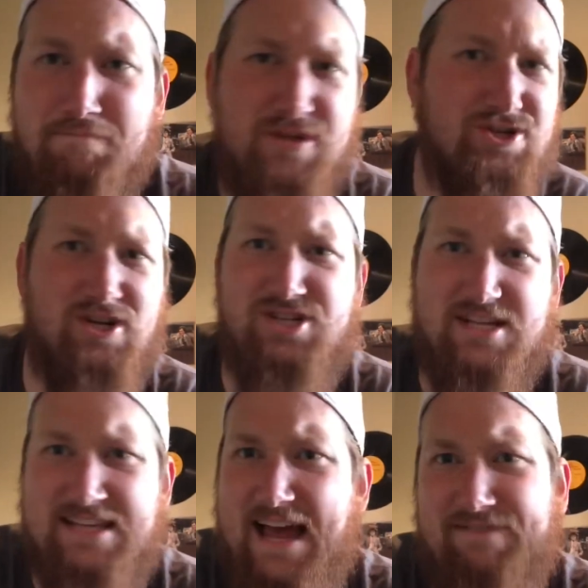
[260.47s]
The church
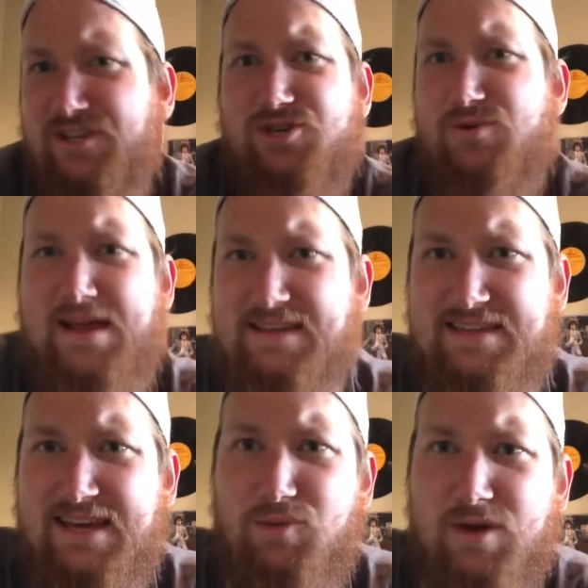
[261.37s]
doesn't have to do
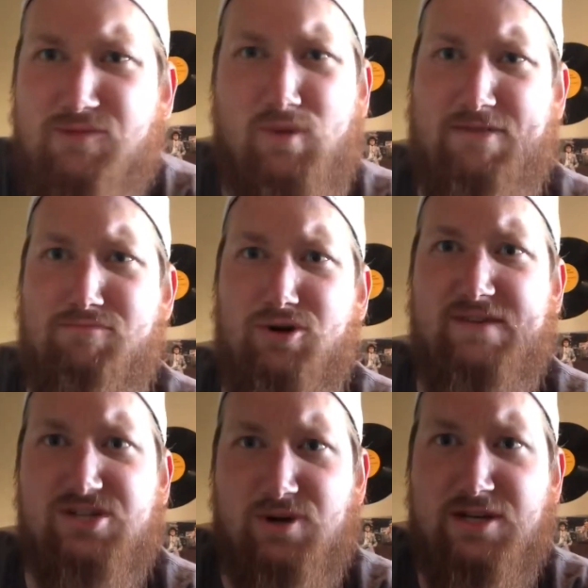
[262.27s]
anything with
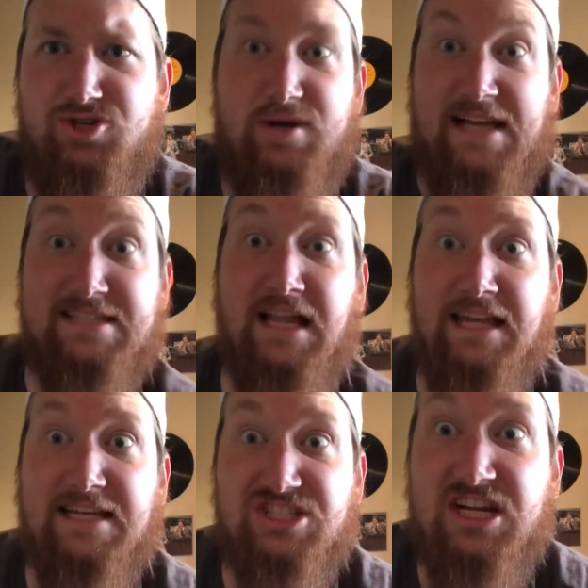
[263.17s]
movies or industry. It's not
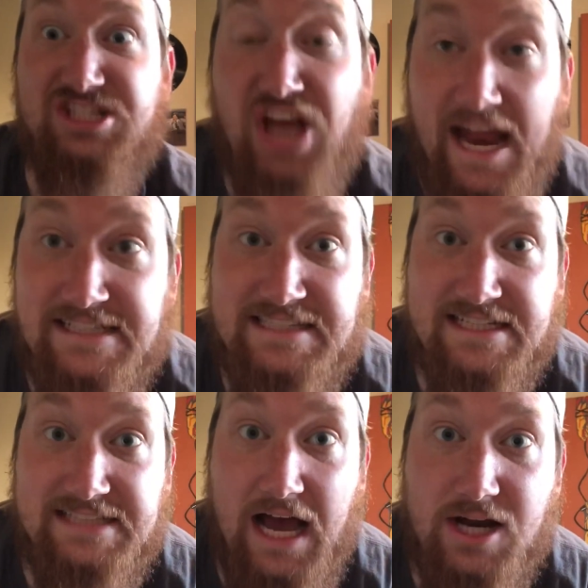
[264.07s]
like it's going to change the
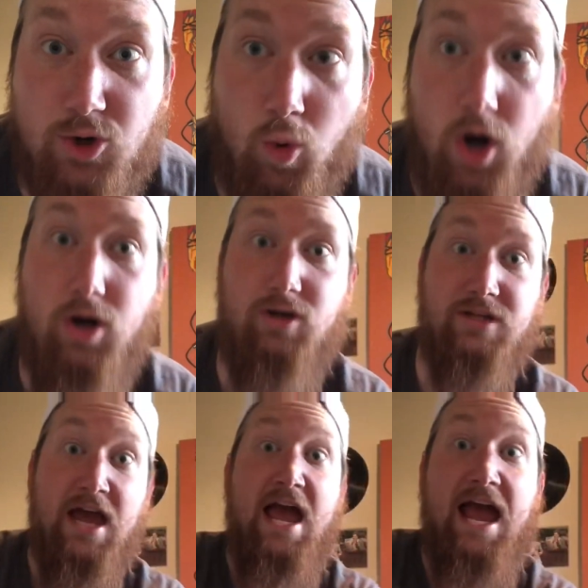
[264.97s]
entire
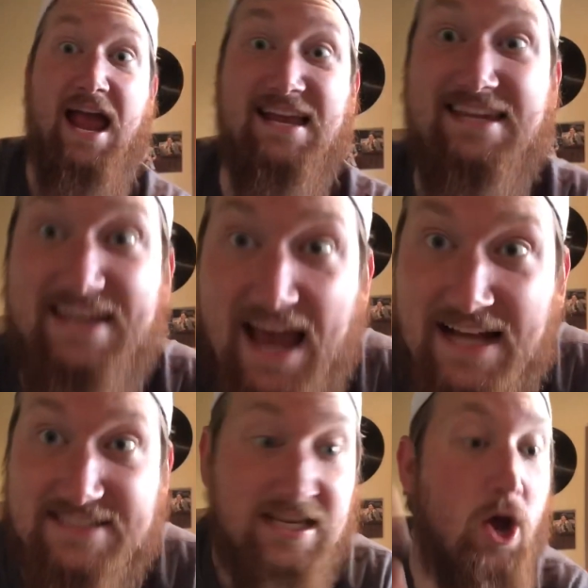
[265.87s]
world. And
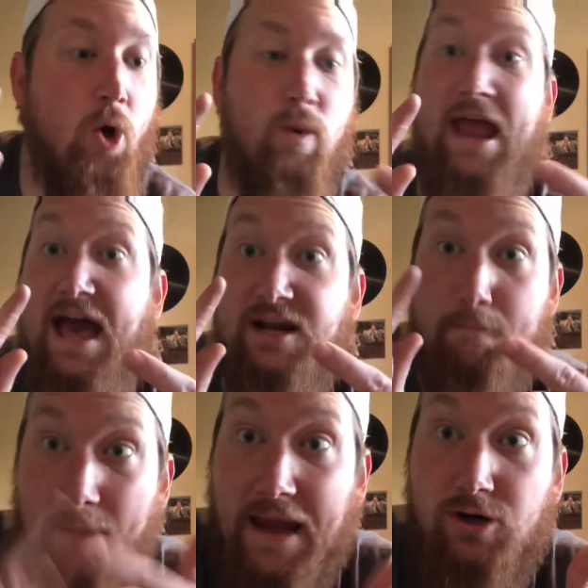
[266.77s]
yet, we had a
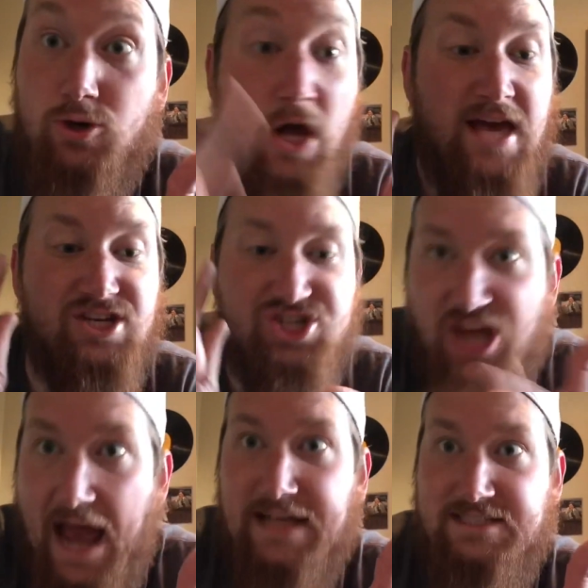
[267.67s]
Michael
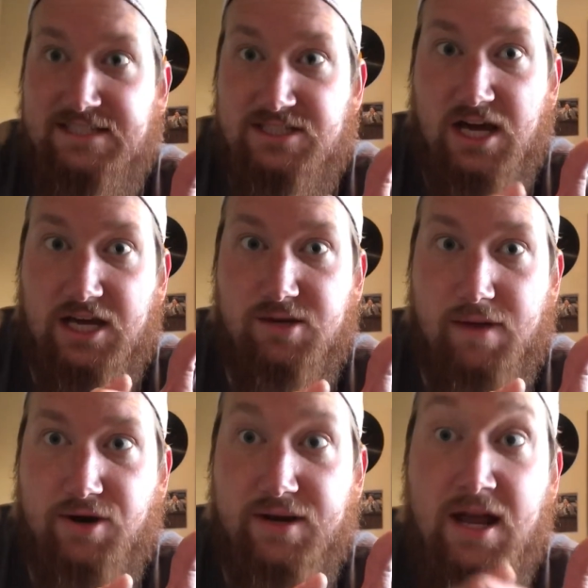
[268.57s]
Jackson
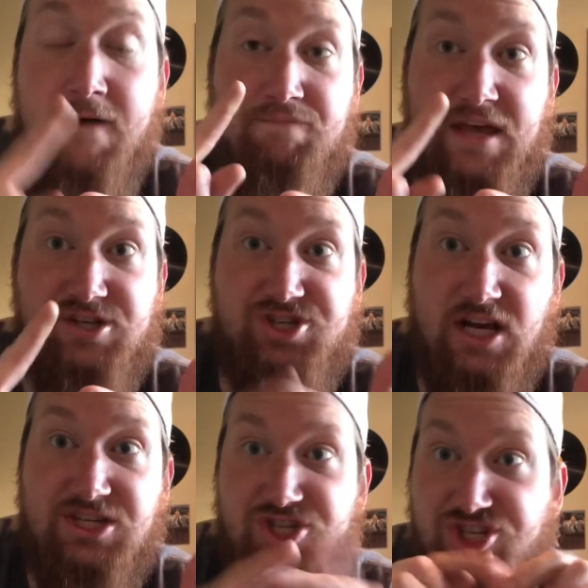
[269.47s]
documentary that
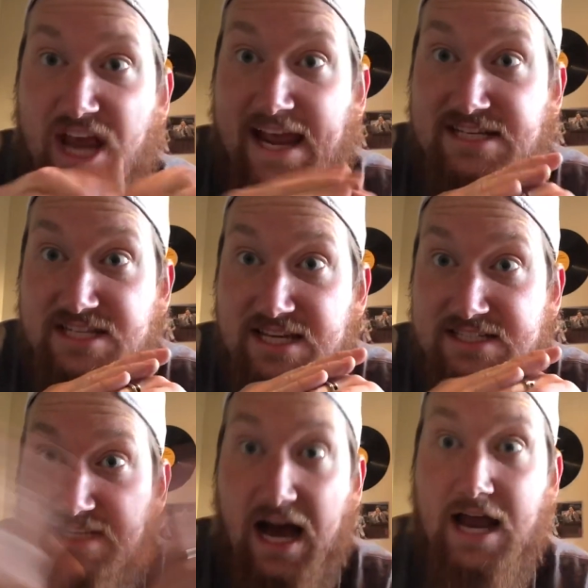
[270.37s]
just changed the
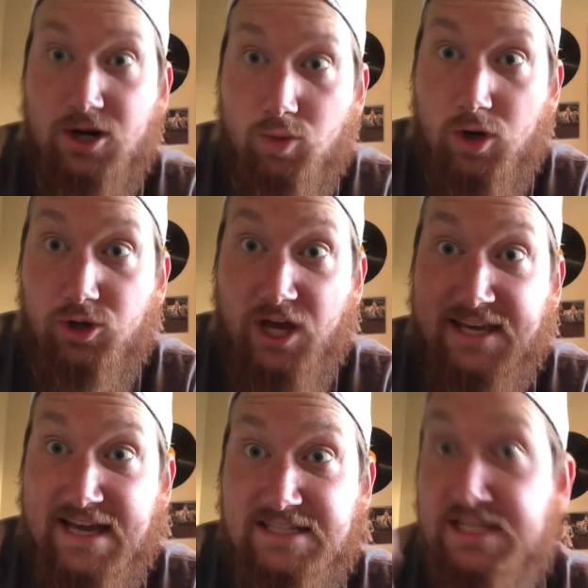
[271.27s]
entire world
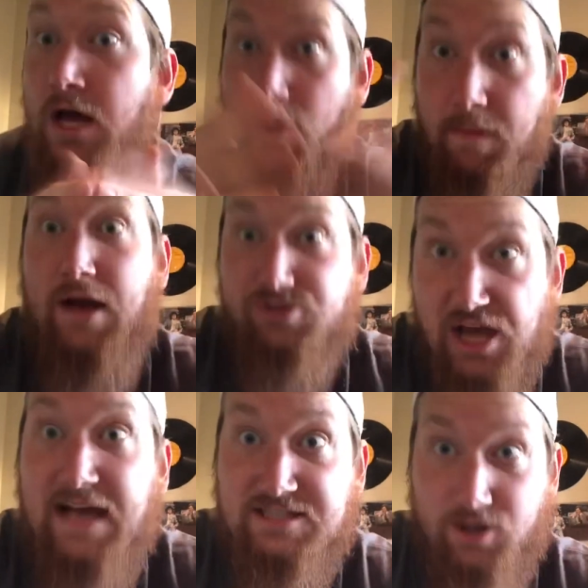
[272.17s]
against Michael
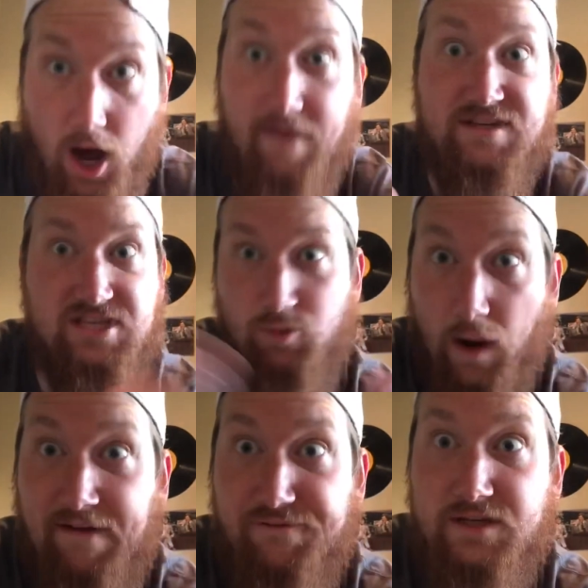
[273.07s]
Jackson. Obviously,
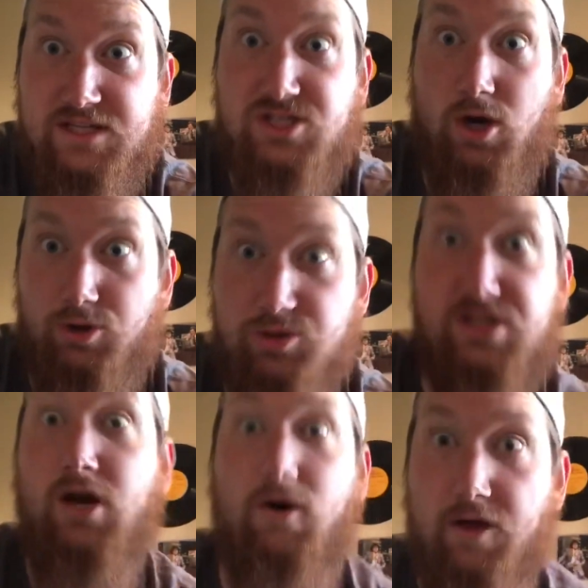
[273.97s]
rightfully so. You
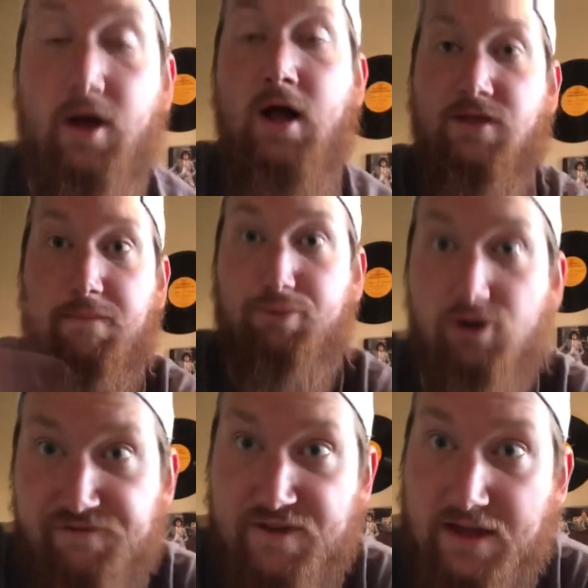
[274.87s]
see all the
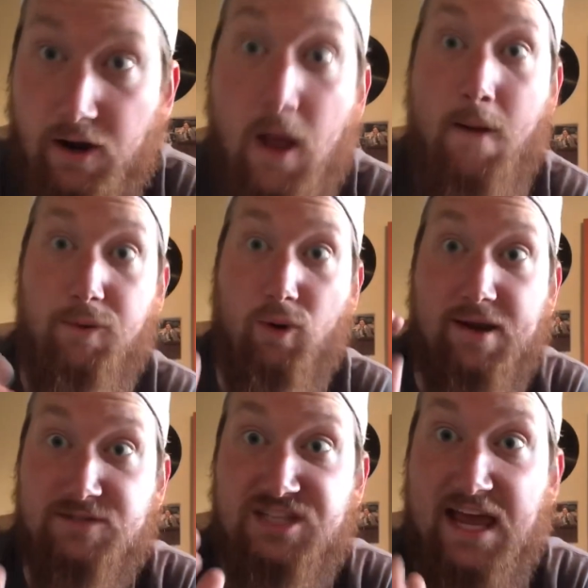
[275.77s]
proof in there. But what
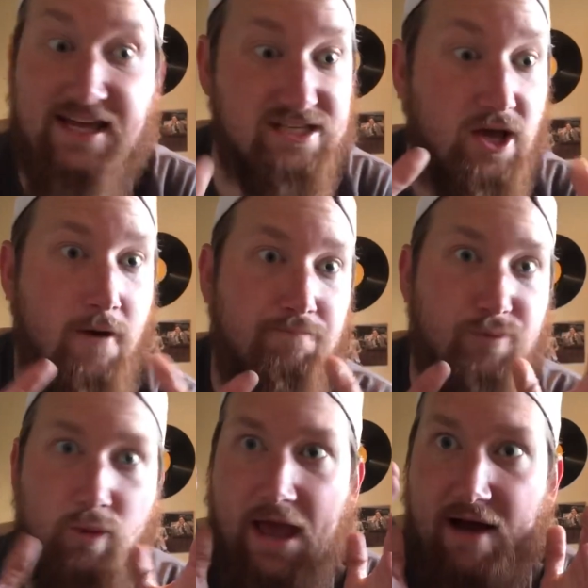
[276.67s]
I'm saying is,
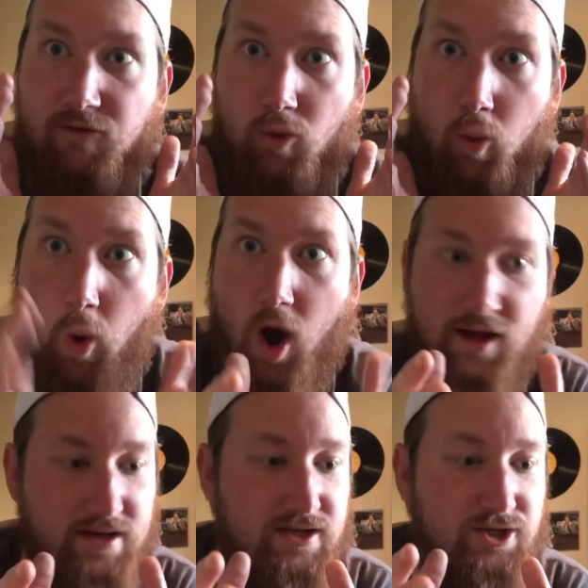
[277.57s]
we have
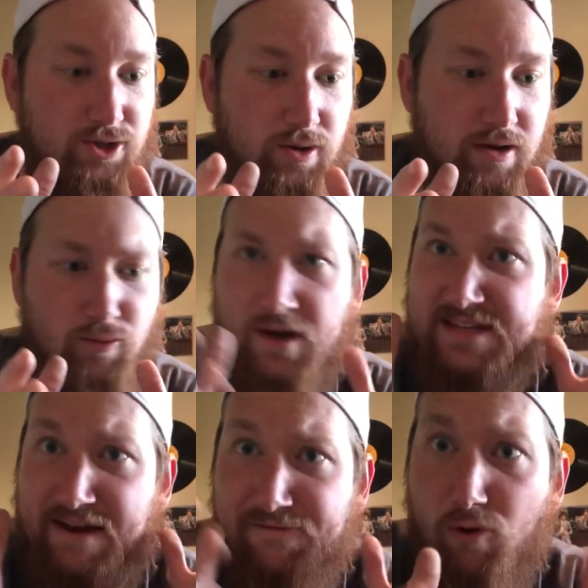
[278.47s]
one, a
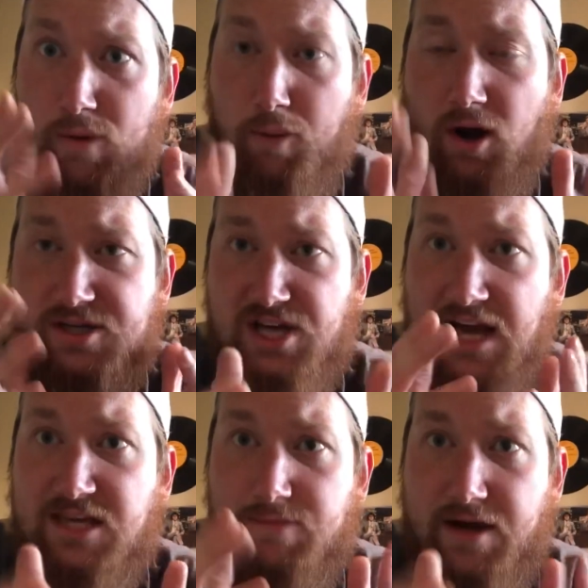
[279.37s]
4-part
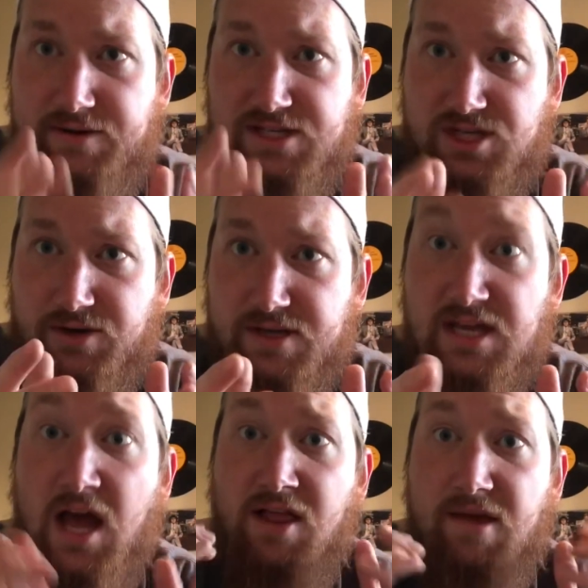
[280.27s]
documentary series
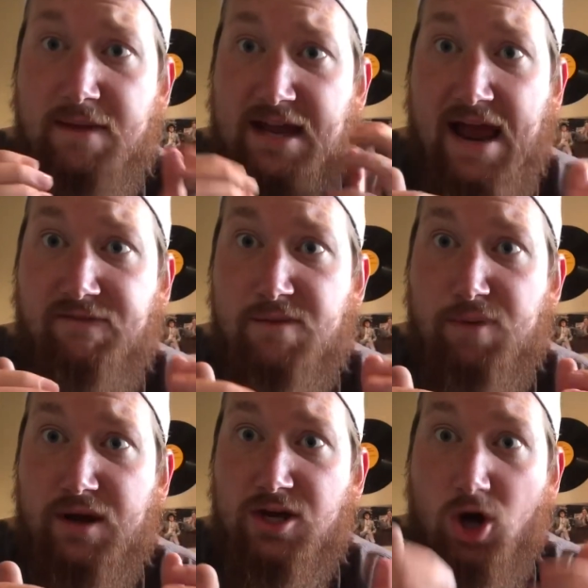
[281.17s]
that made
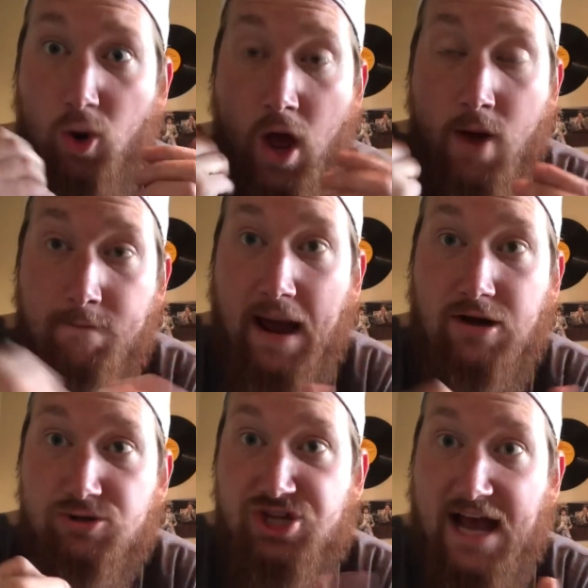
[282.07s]
everybody go,
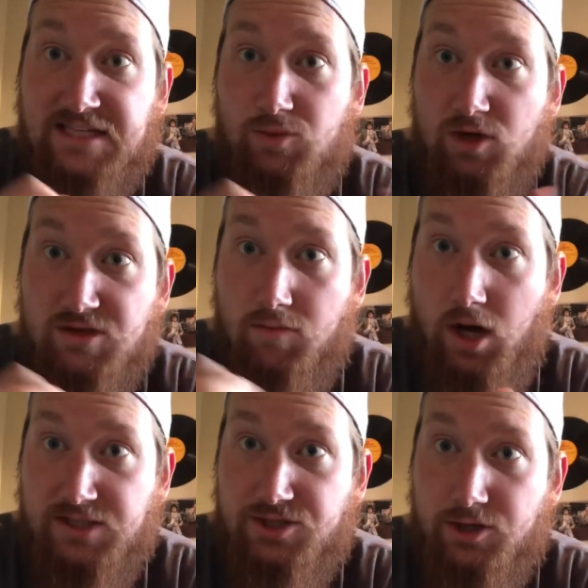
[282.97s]
Michael Jackson was a
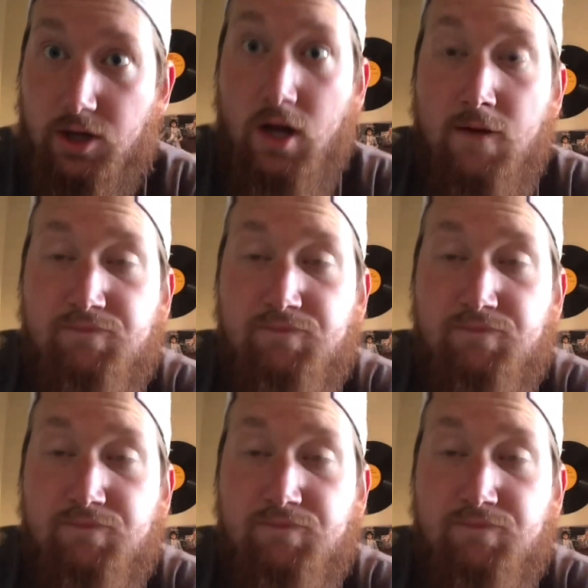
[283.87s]
monster.